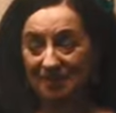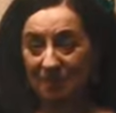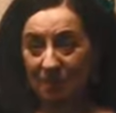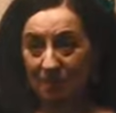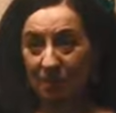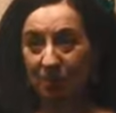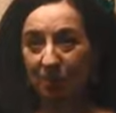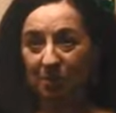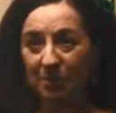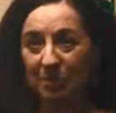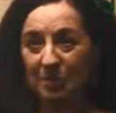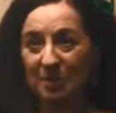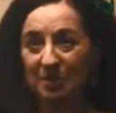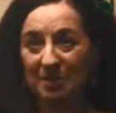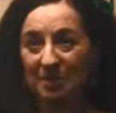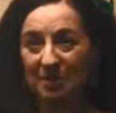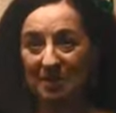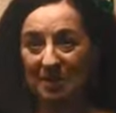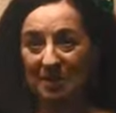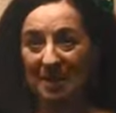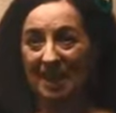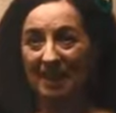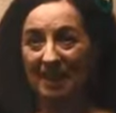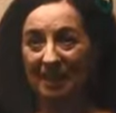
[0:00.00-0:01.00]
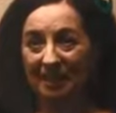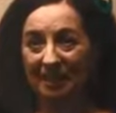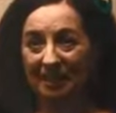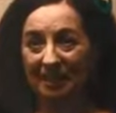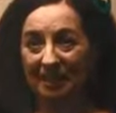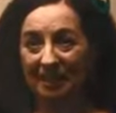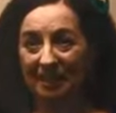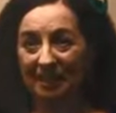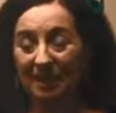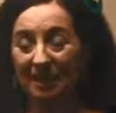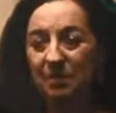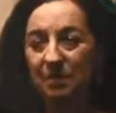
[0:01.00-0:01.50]
yours for the taking,
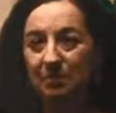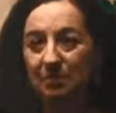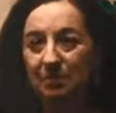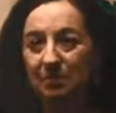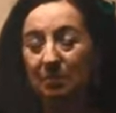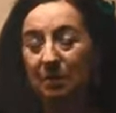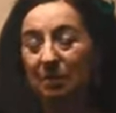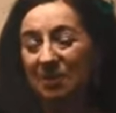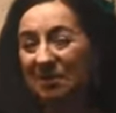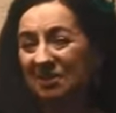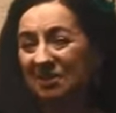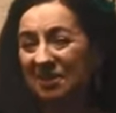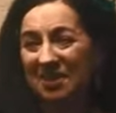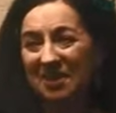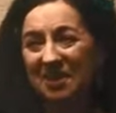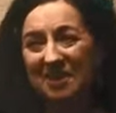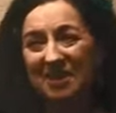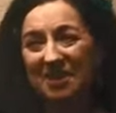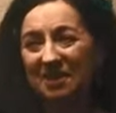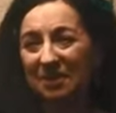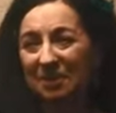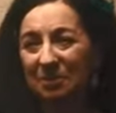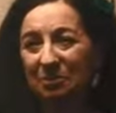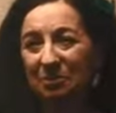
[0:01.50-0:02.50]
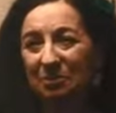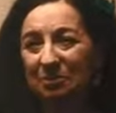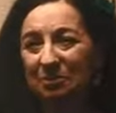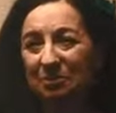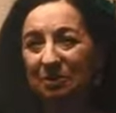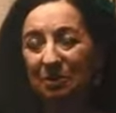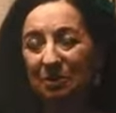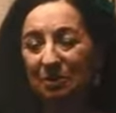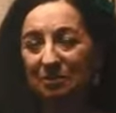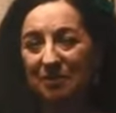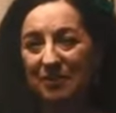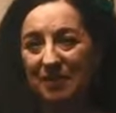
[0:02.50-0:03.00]
but there is still an awful
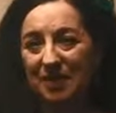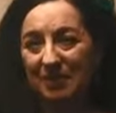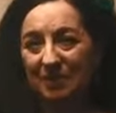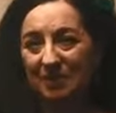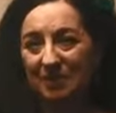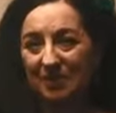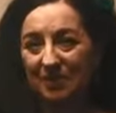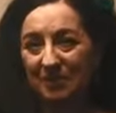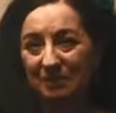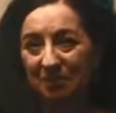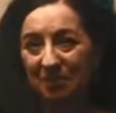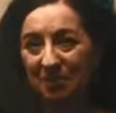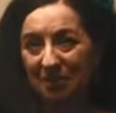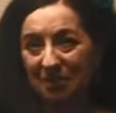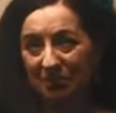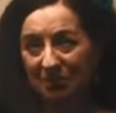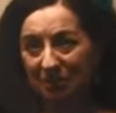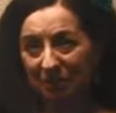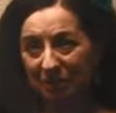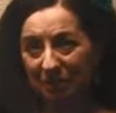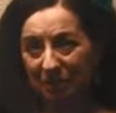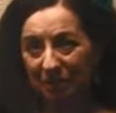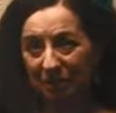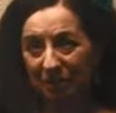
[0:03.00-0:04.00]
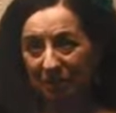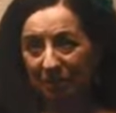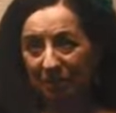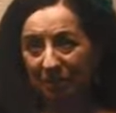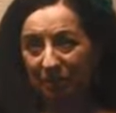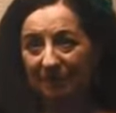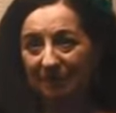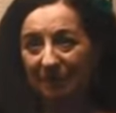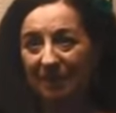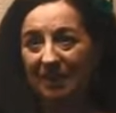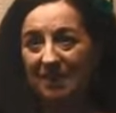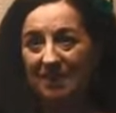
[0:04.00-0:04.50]
lot of sexism and an awful lot
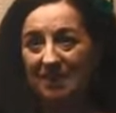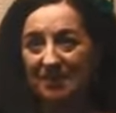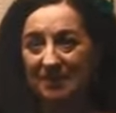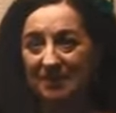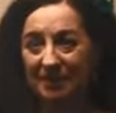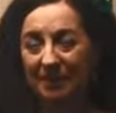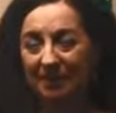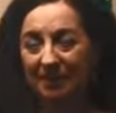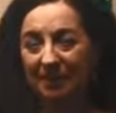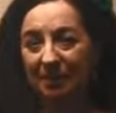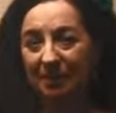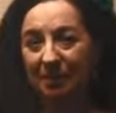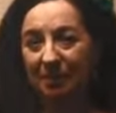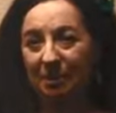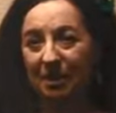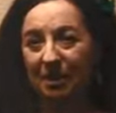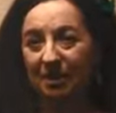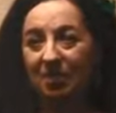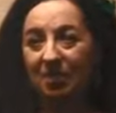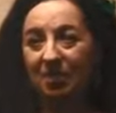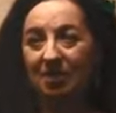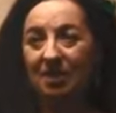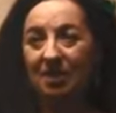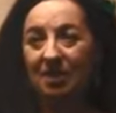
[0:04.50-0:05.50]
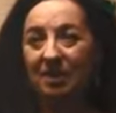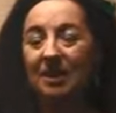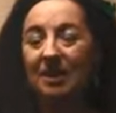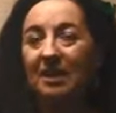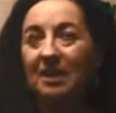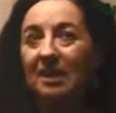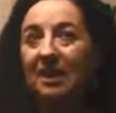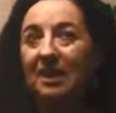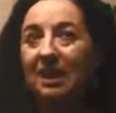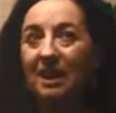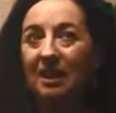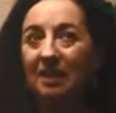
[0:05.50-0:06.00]
of glass ceiling going on.
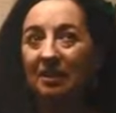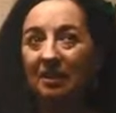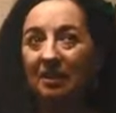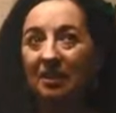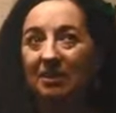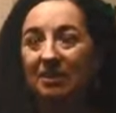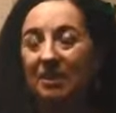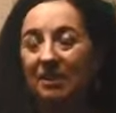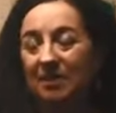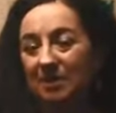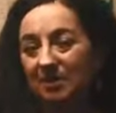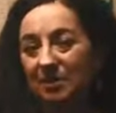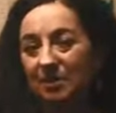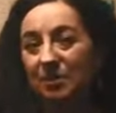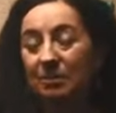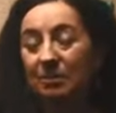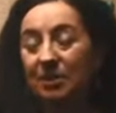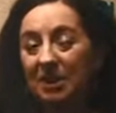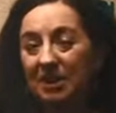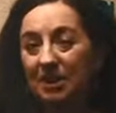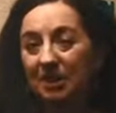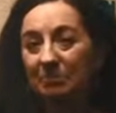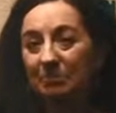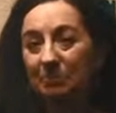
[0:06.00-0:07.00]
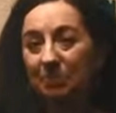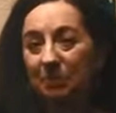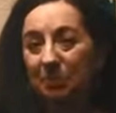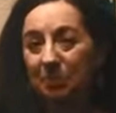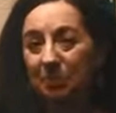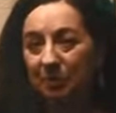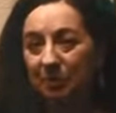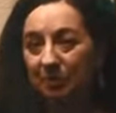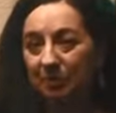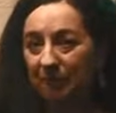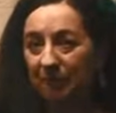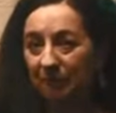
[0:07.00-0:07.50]
And I think it's really
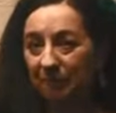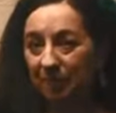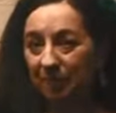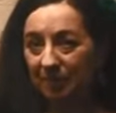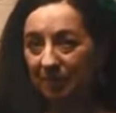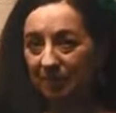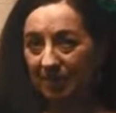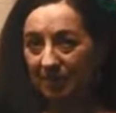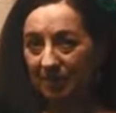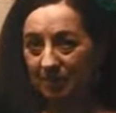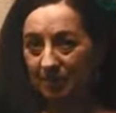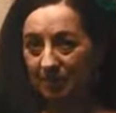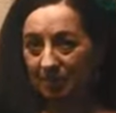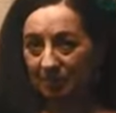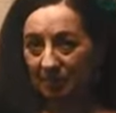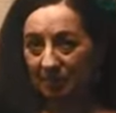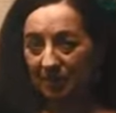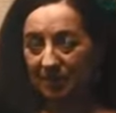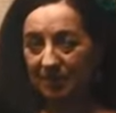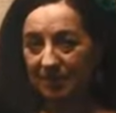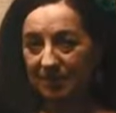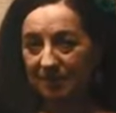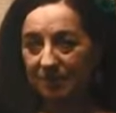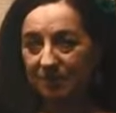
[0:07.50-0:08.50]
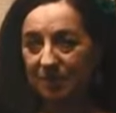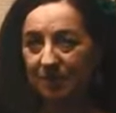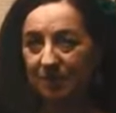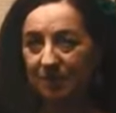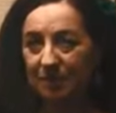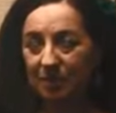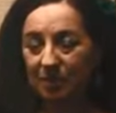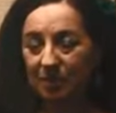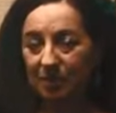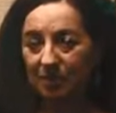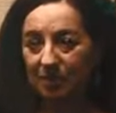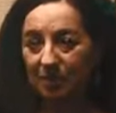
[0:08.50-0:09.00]
important as
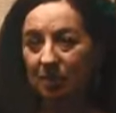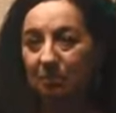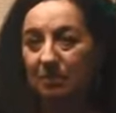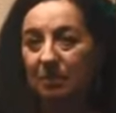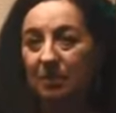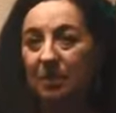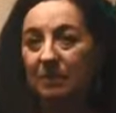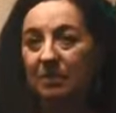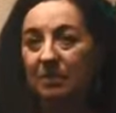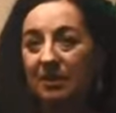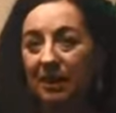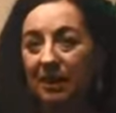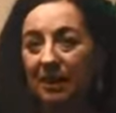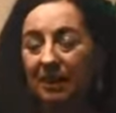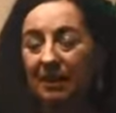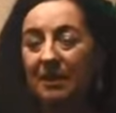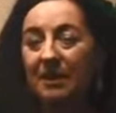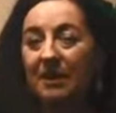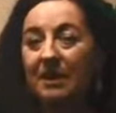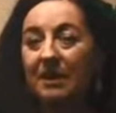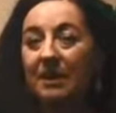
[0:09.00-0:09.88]
girls grow up that they